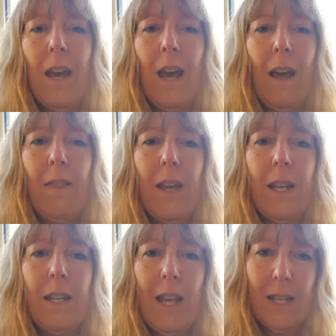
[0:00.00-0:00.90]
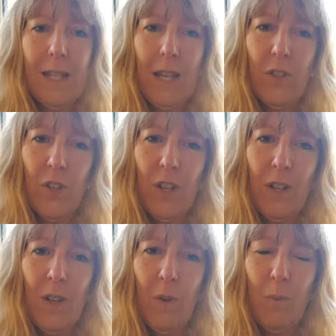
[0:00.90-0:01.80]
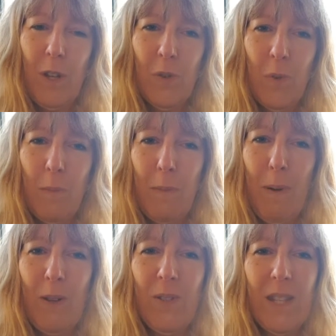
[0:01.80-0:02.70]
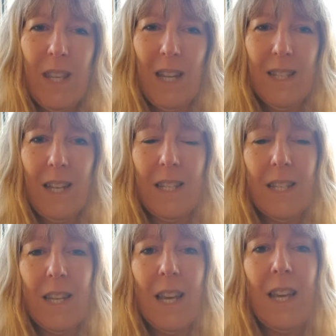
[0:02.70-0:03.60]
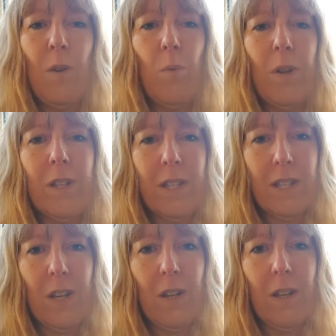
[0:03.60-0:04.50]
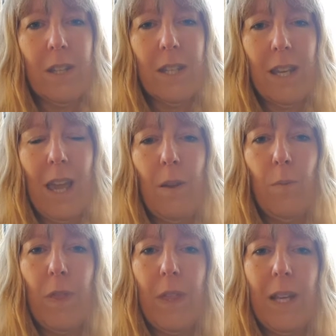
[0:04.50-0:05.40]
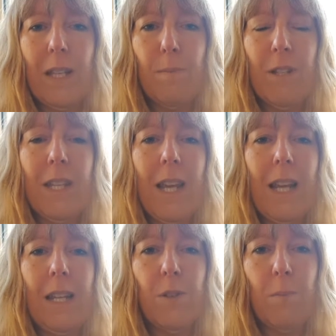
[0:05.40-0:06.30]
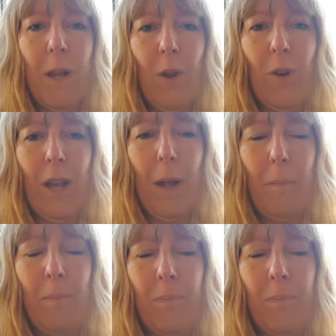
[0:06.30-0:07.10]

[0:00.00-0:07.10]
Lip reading: And then next session, which will be posted next Saturday, we'll start again with this, but take a little bit longer.